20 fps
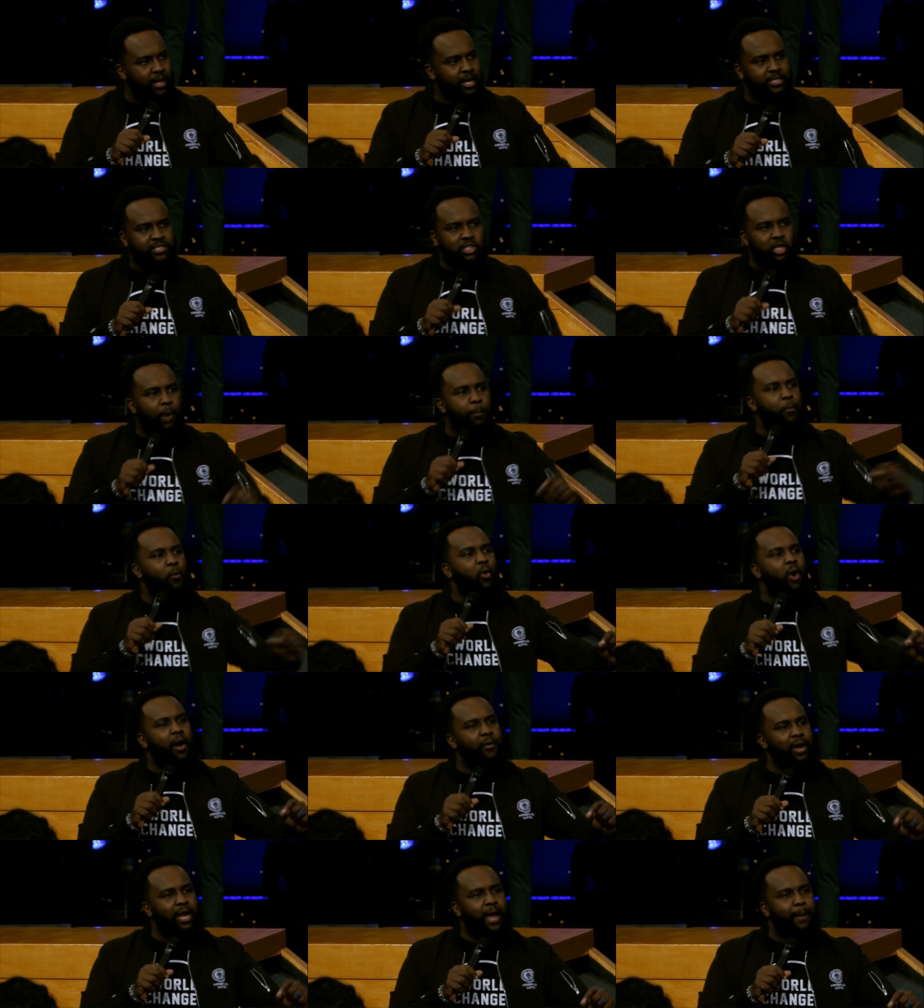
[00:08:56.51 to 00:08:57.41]
Stop
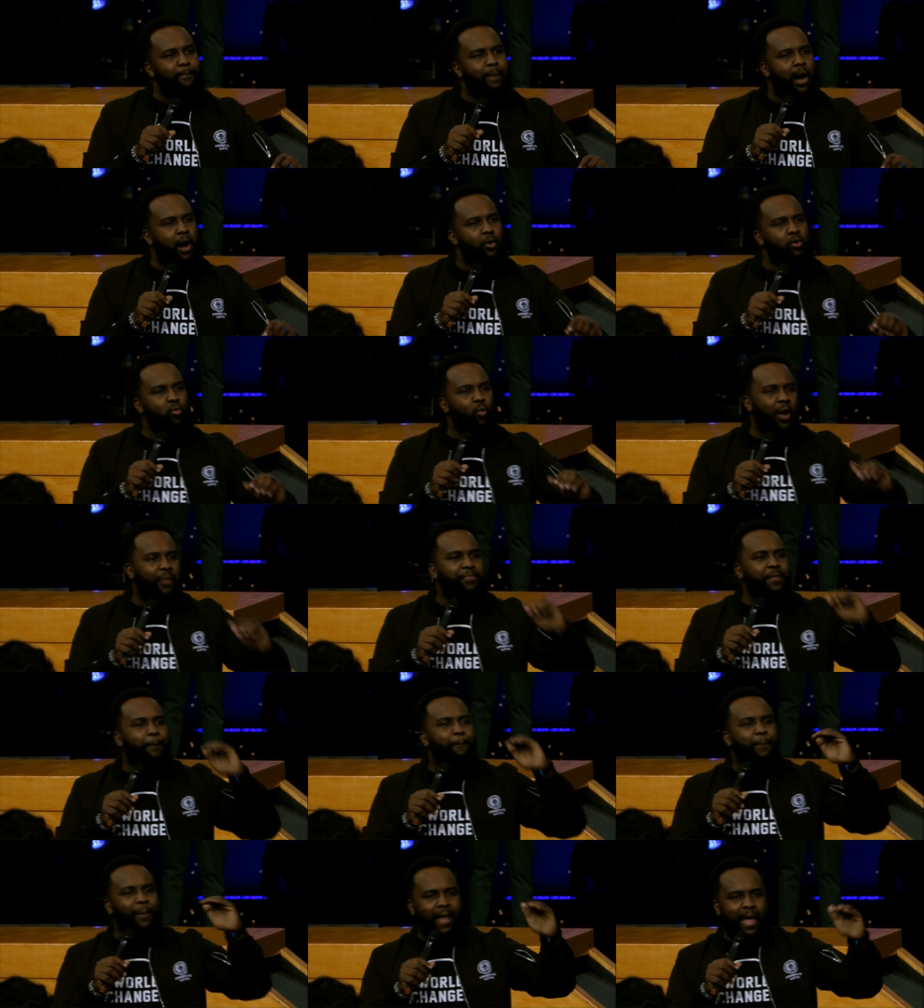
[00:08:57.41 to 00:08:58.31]
worrying about what
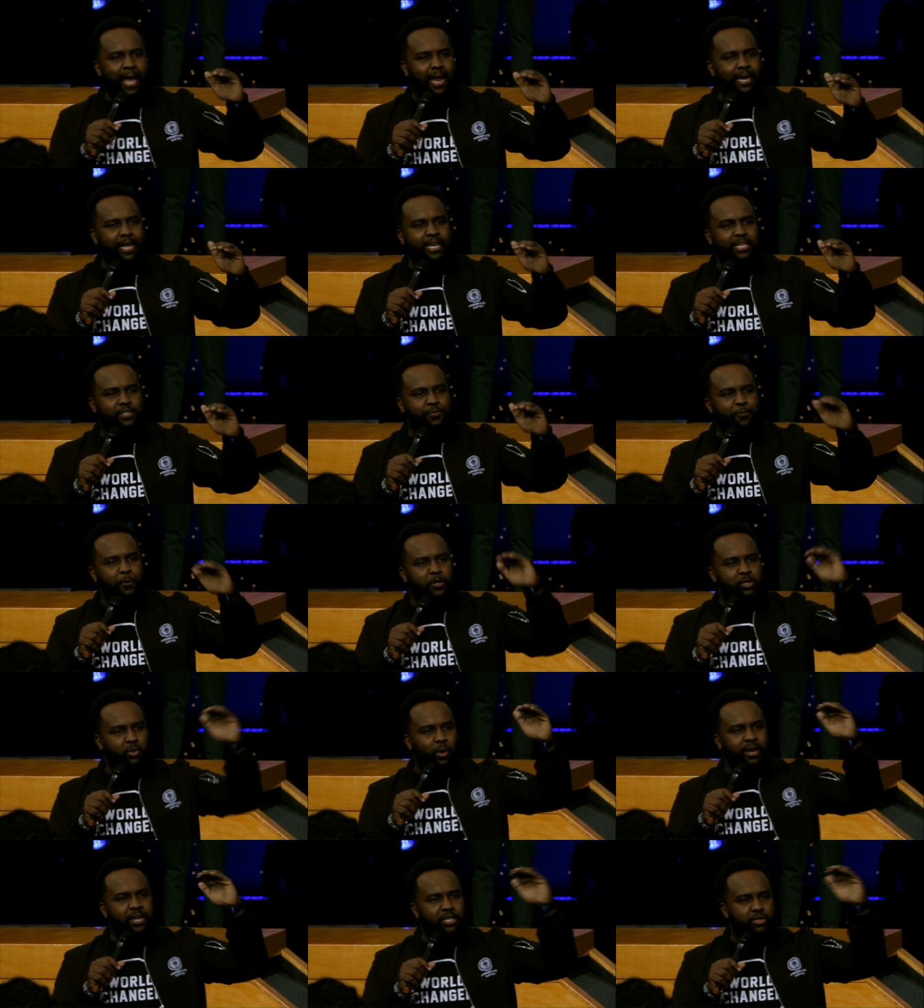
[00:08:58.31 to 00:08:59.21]
the plan is for
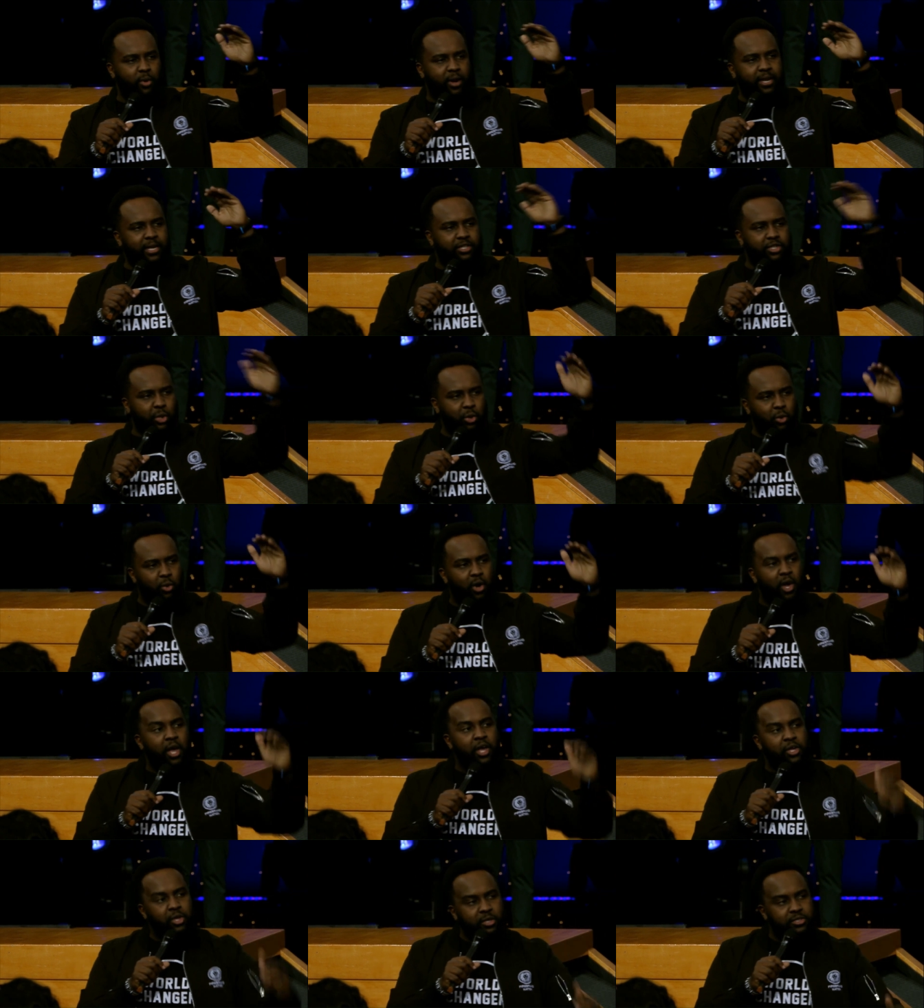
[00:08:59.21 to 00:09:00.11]
2022.
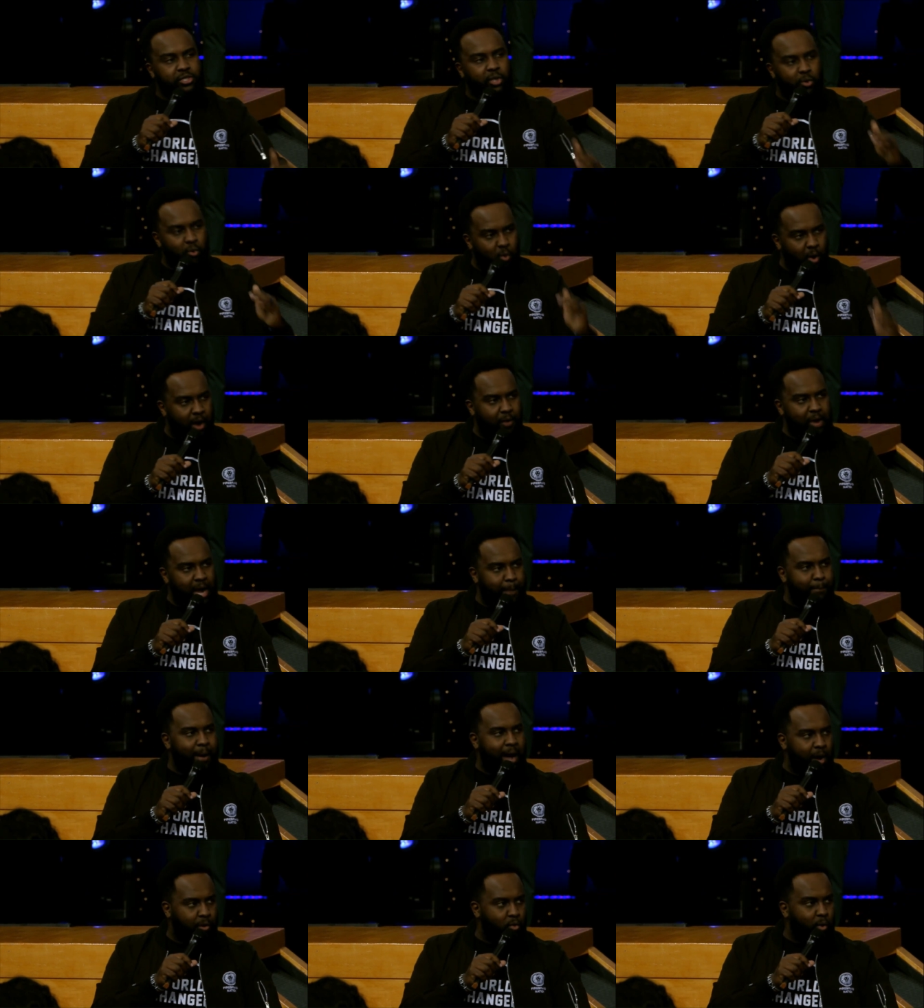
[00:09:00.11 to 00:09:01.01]
You should worry
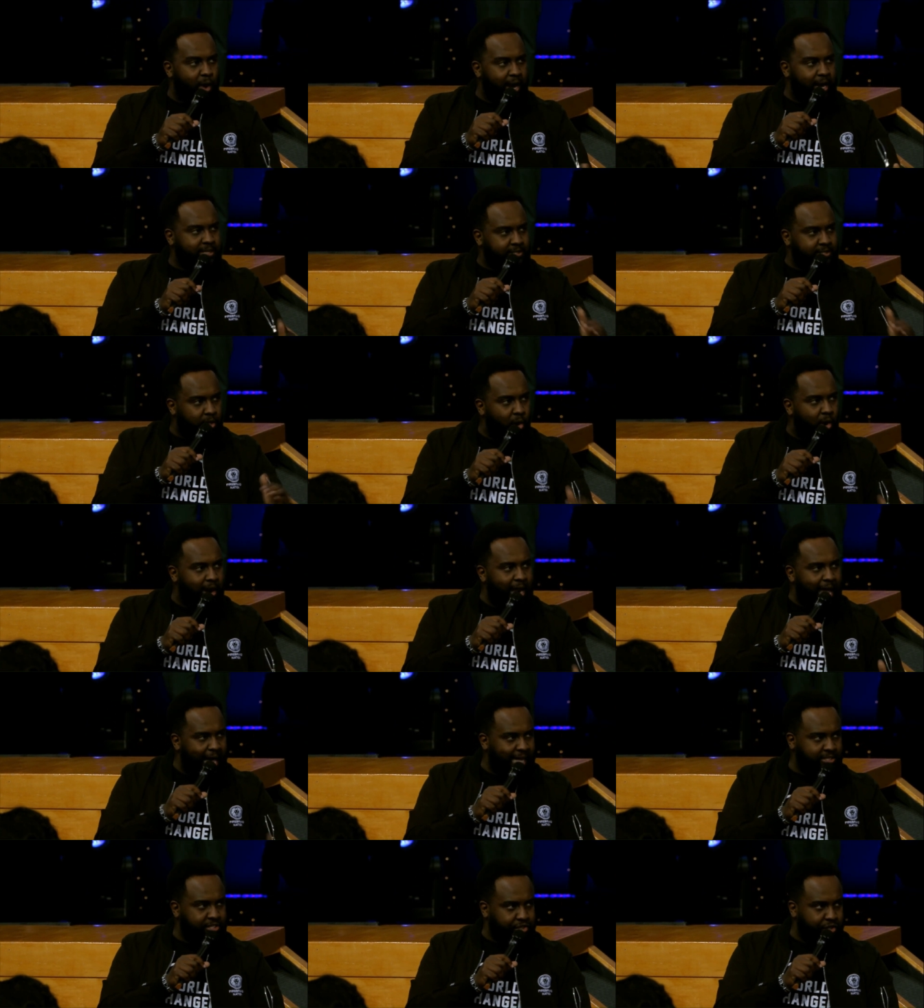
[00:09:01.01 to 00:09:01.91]
about what has God
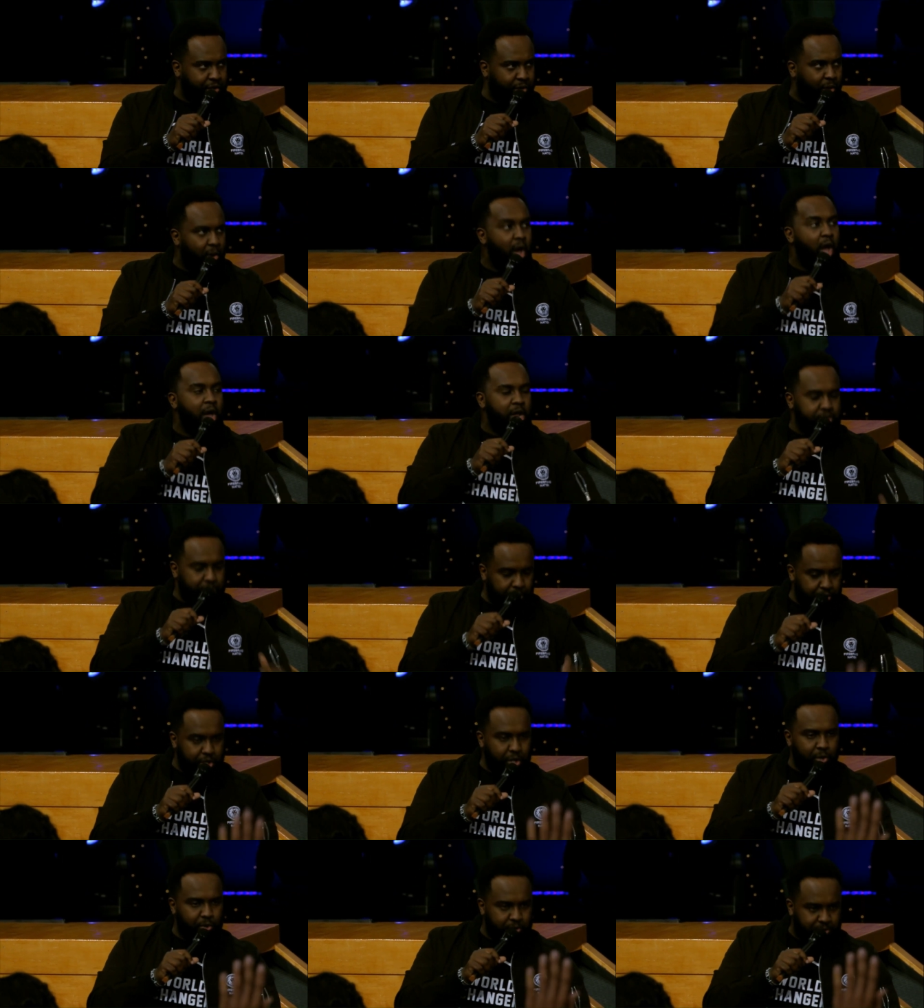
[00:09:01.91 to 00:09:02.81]
asked you to
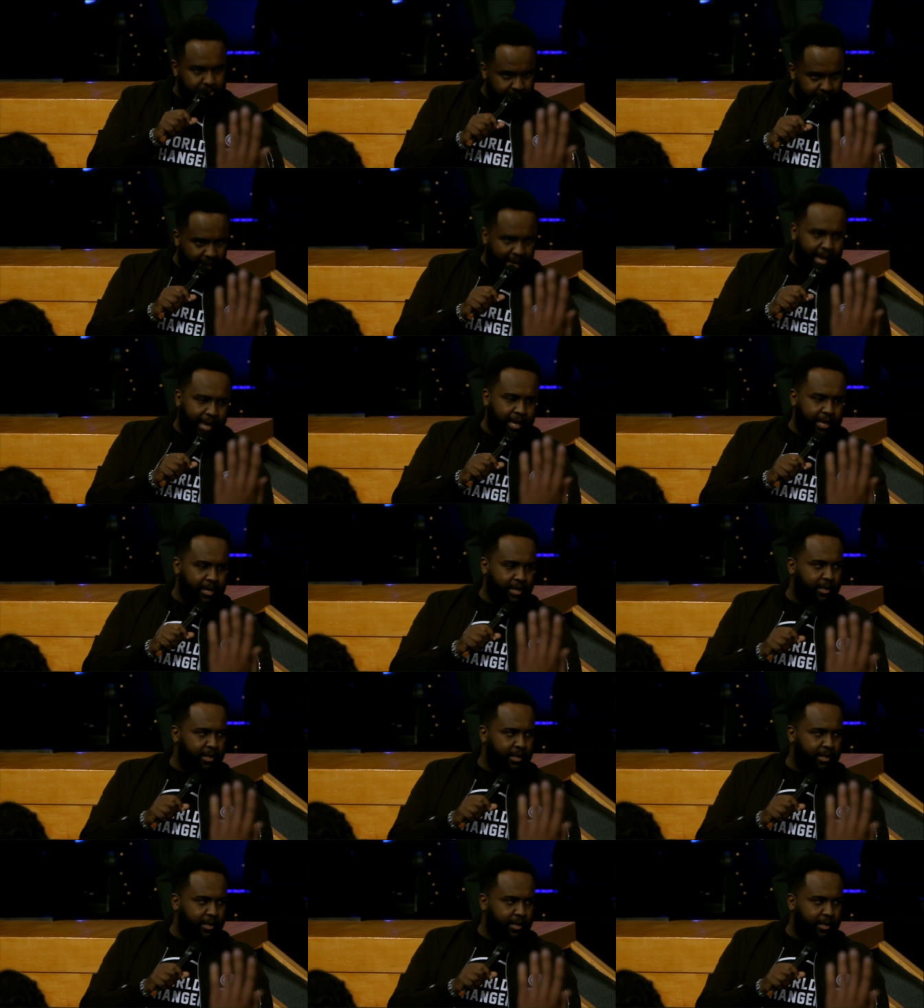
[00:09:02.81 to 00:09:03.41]
do today.